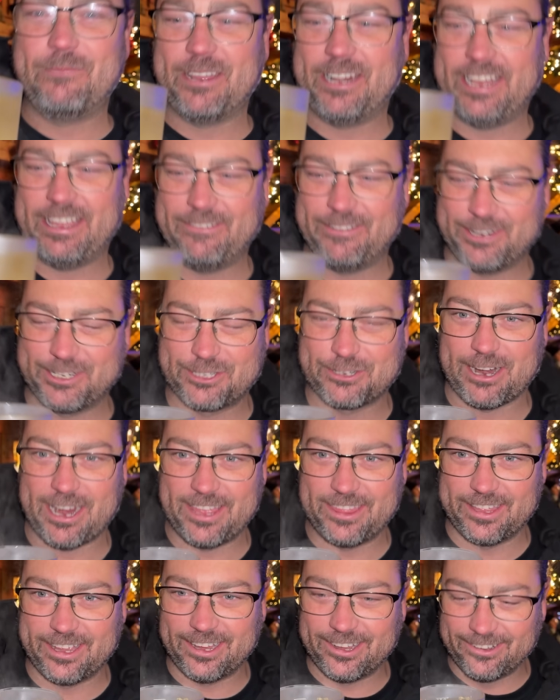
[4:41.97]
gonna give it a try
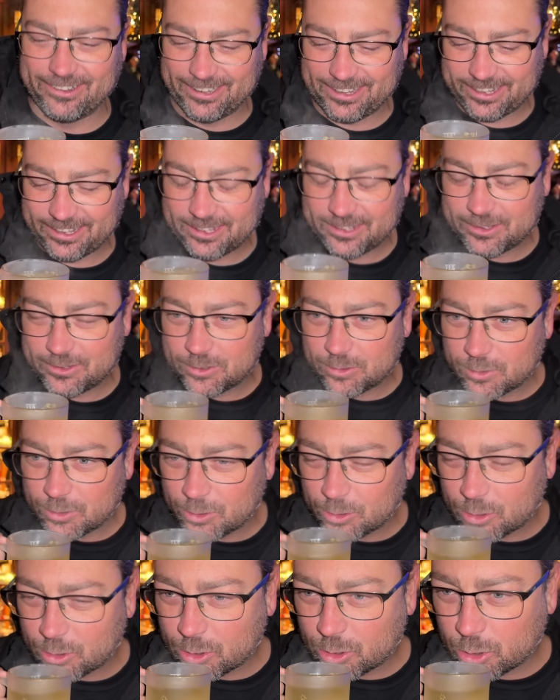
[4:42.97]
though. Yep.
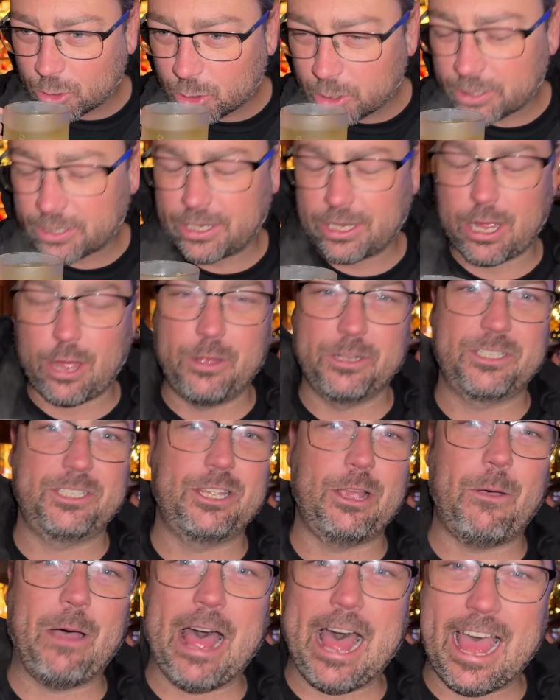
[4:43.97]
Oh, it's
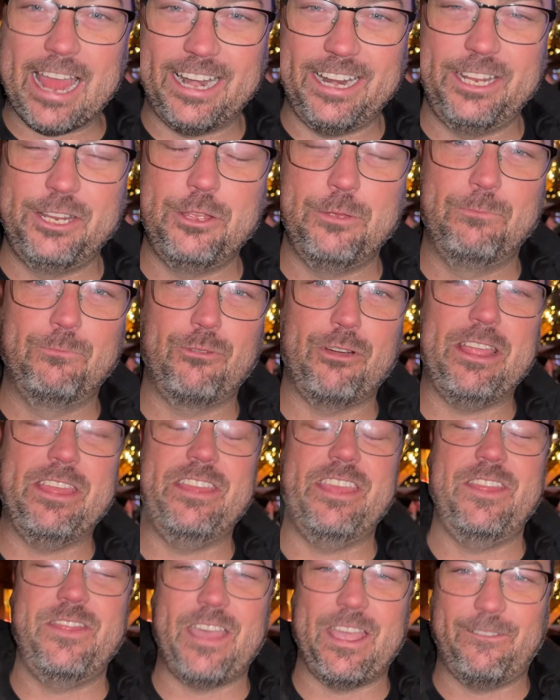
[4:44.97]
so hot. You
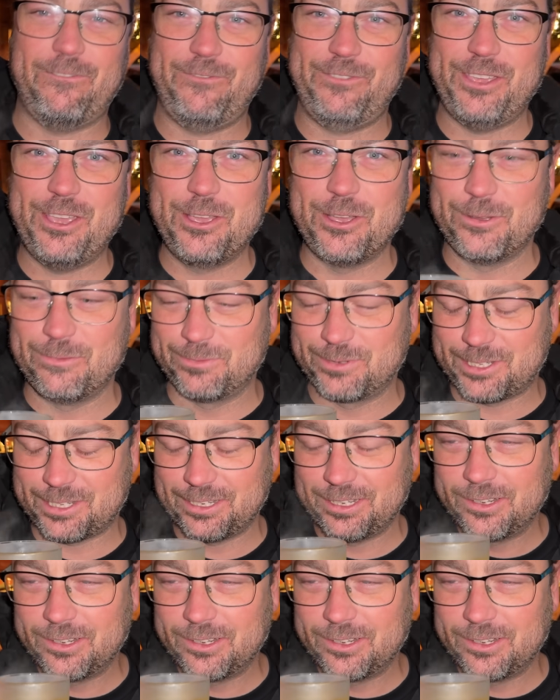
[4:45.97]
breathe in like fumes.